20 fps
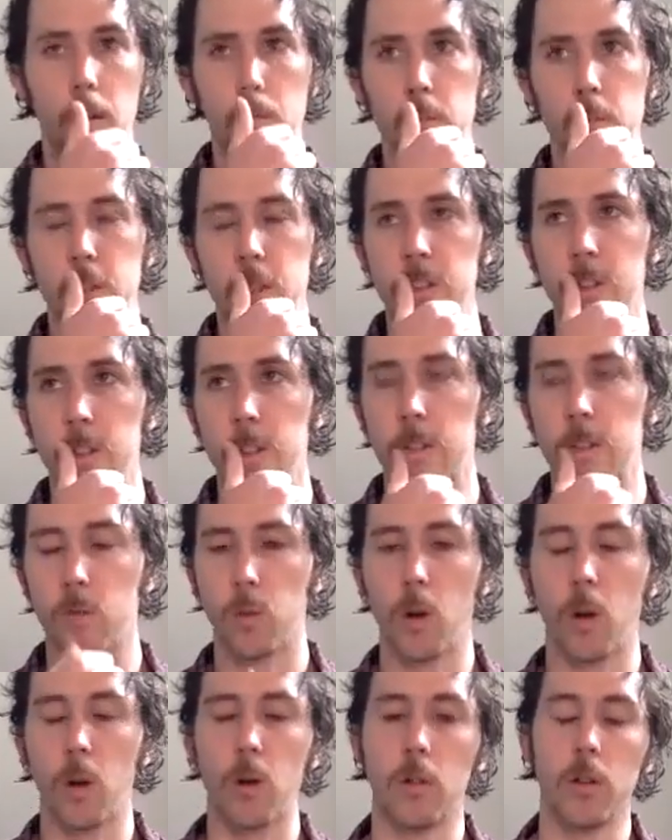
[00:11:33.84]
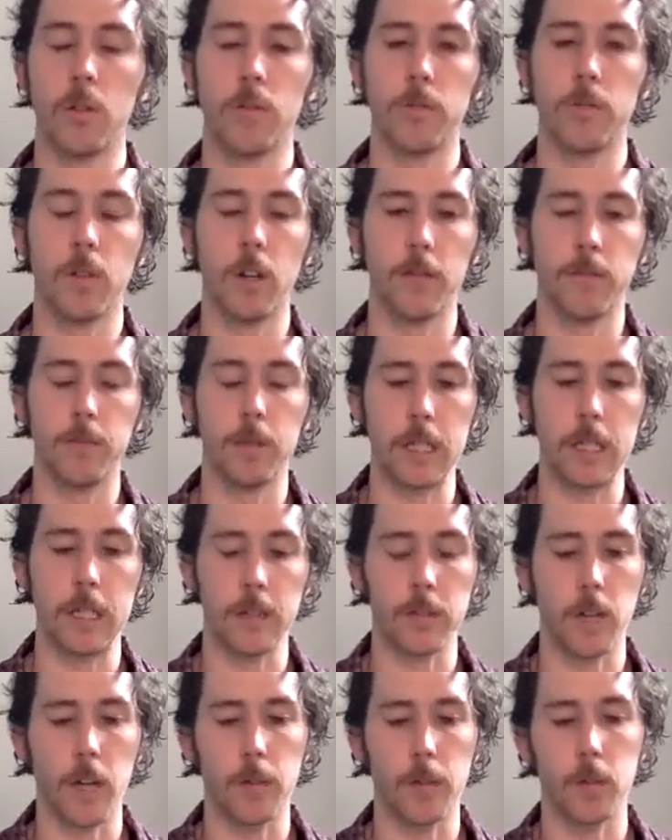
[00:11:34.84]
just this role of being a
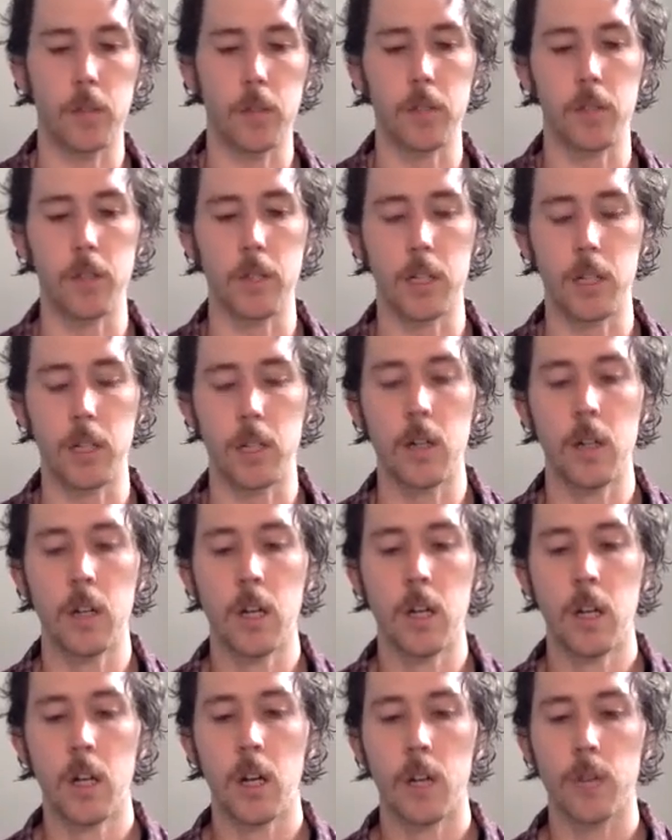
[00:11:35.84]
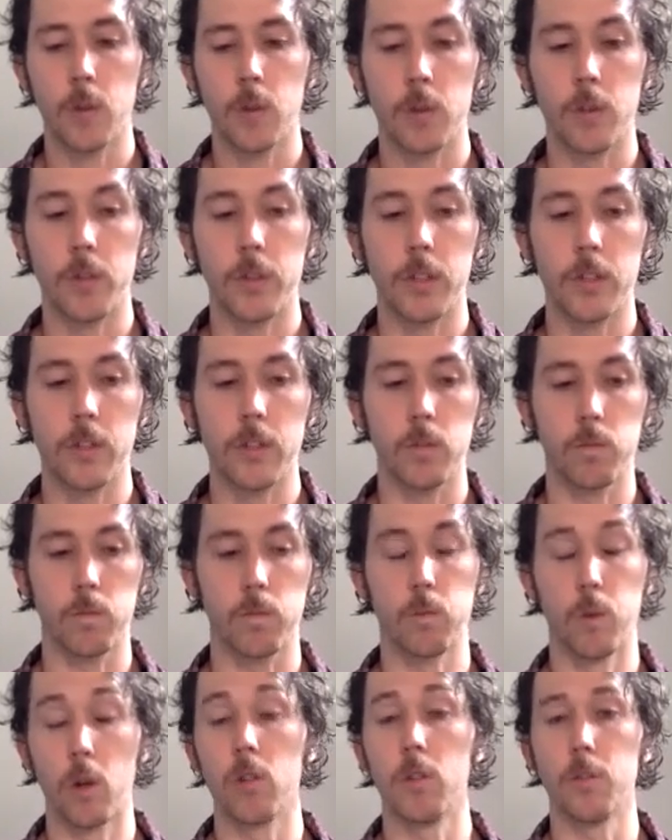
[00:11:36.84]
software engineer. Of course, this
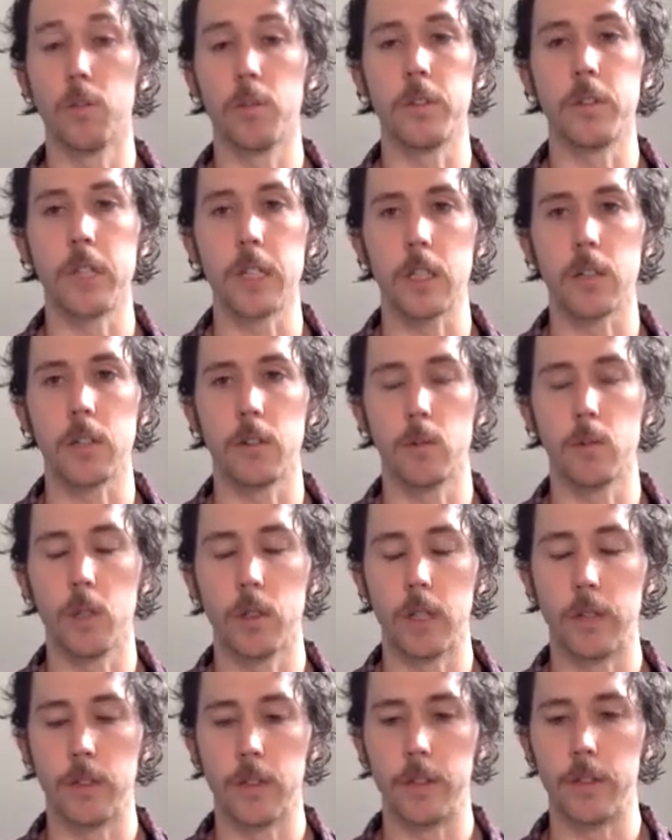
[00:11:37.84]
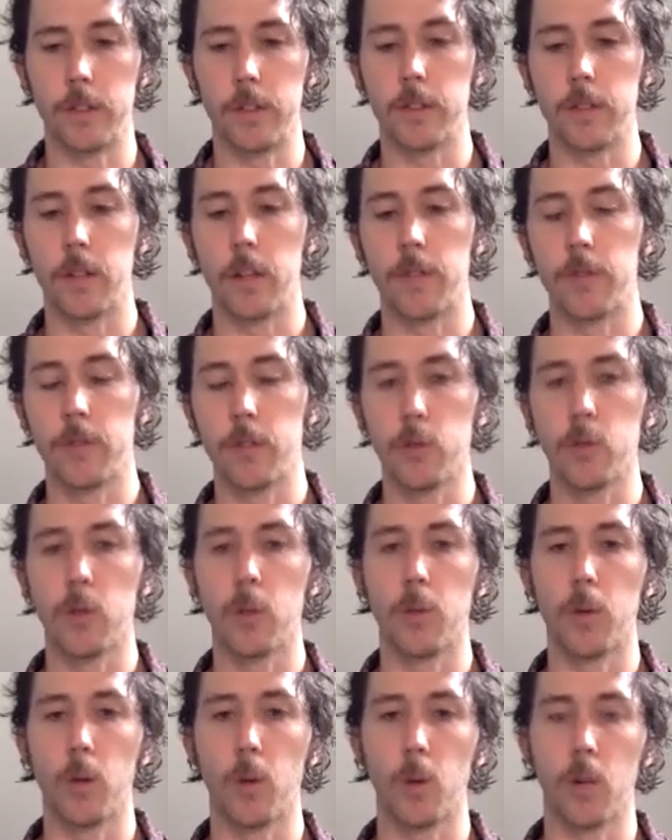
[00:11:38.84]
role in particular really lends itself to
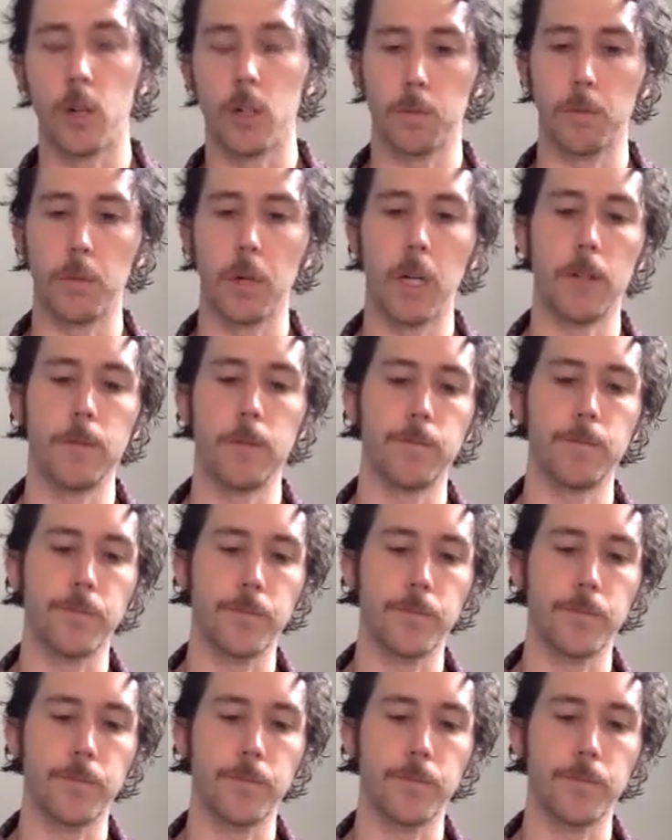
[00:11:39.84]
remote work, but